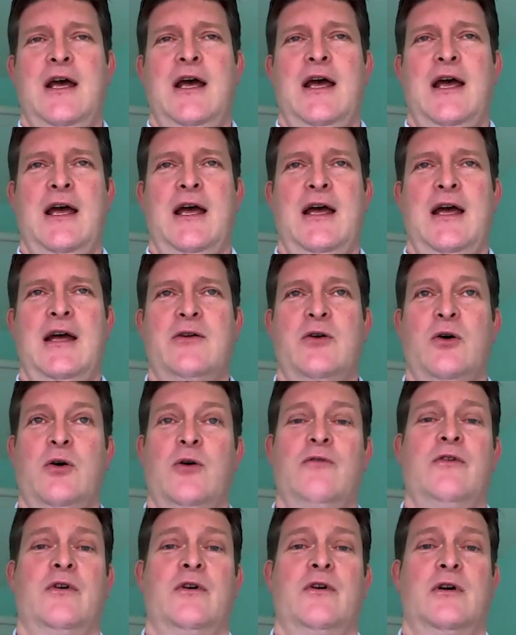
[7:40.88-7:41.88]
And
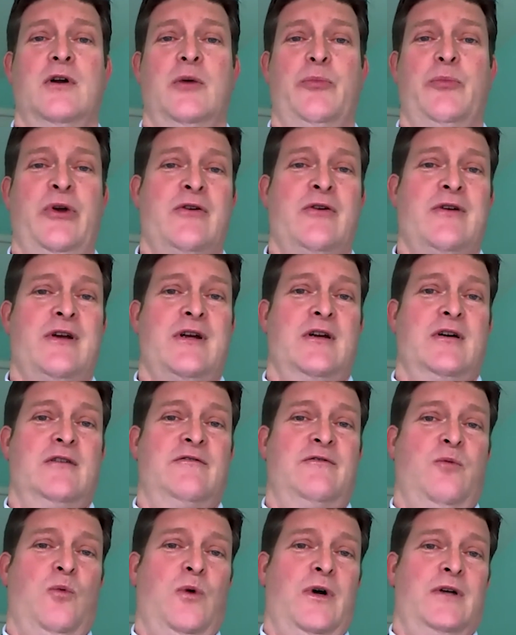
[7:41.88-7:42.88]
over a period
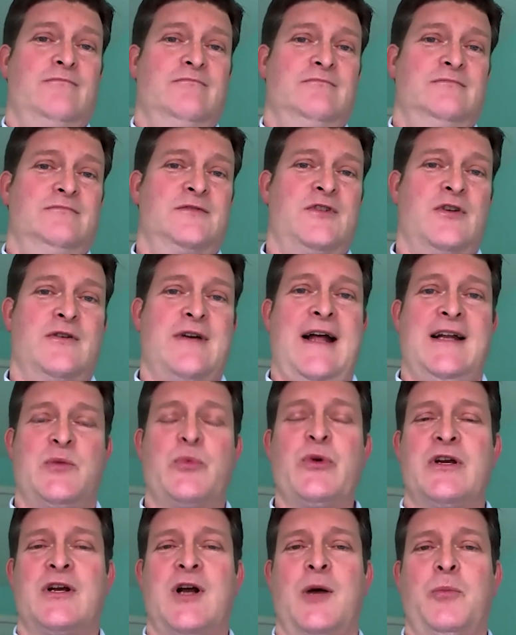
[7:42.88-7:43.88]
of what turned out to
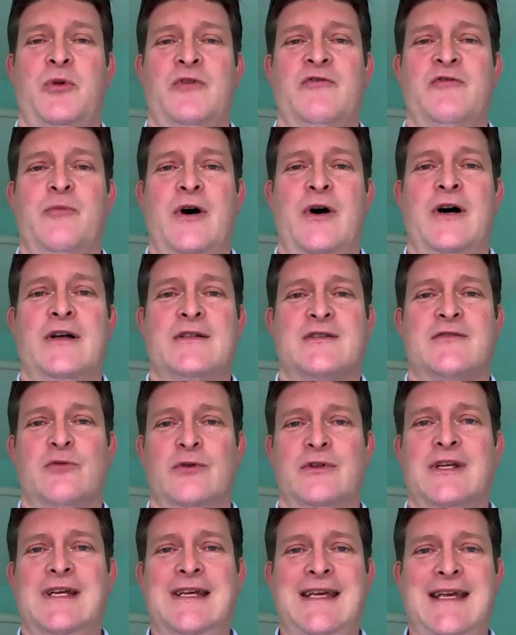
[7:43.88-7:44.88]
be a couple of months of
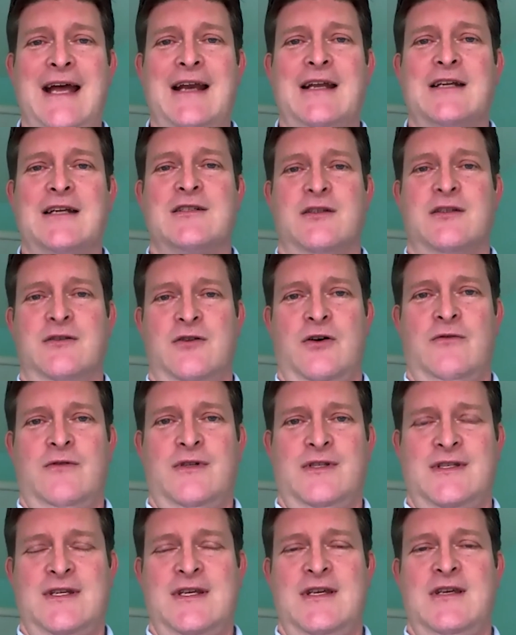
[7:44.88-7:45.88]
really getting to know the
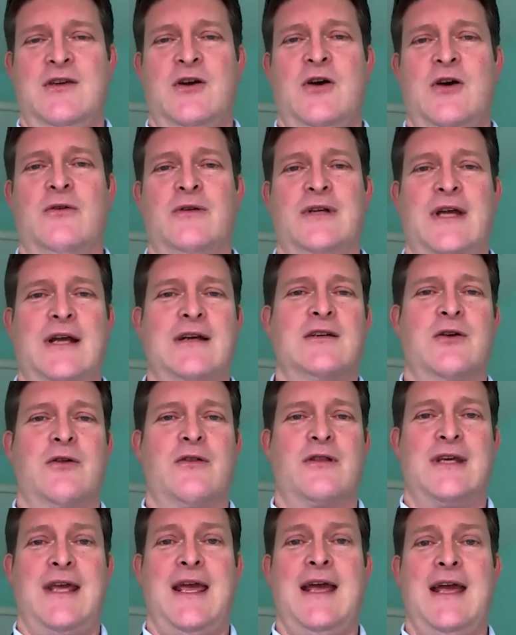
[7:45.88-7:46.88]
CEO and getting to know
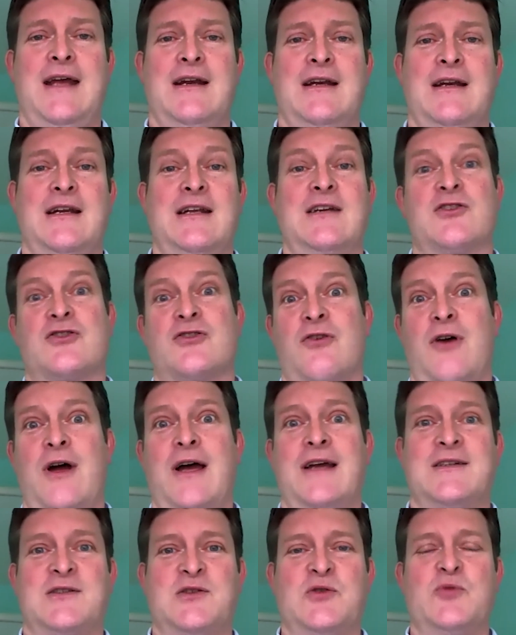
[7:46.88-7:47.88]
the candidate and
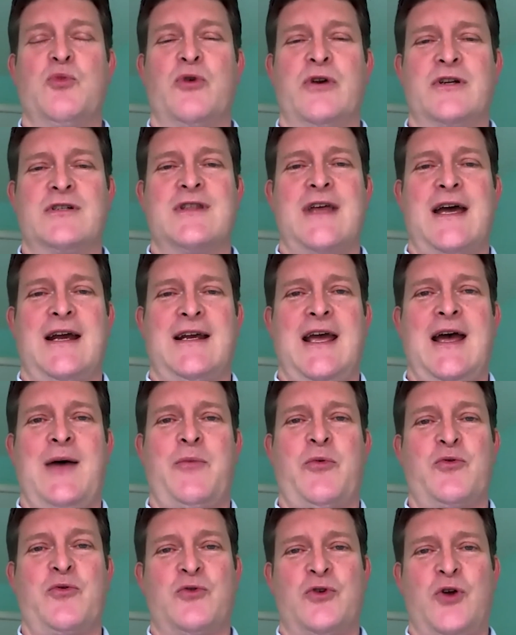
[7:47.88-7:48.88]
trying to bridge that
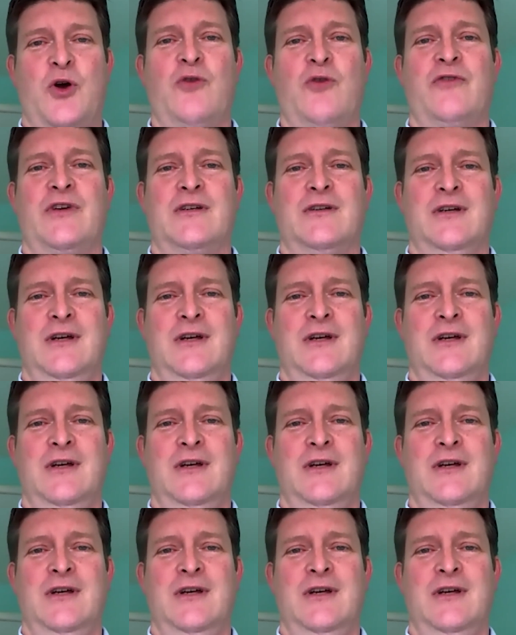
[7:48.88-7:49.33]
gap through COVID,